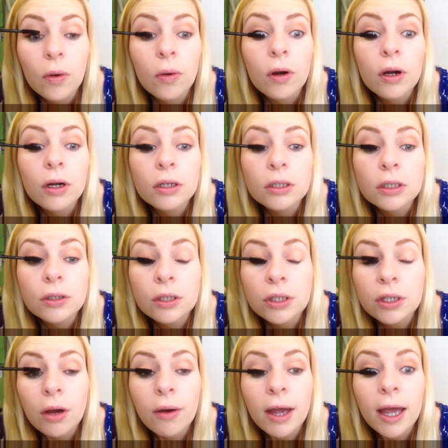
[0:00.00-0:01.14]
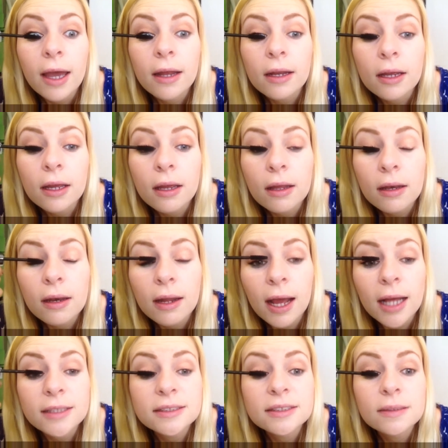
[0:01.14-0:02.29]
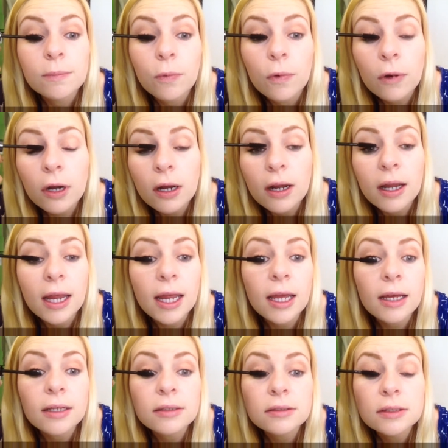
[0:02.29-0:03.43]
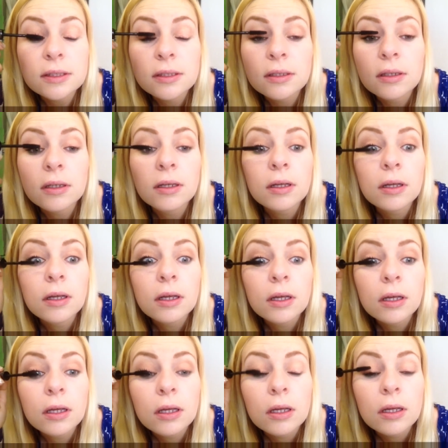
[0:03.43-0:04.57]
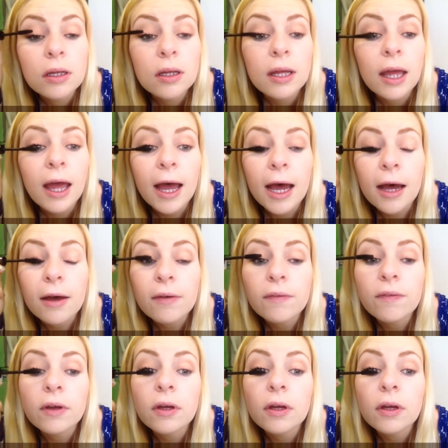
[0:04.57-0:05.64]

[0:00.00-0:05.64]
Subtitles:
Or you can go ahead and add some more and have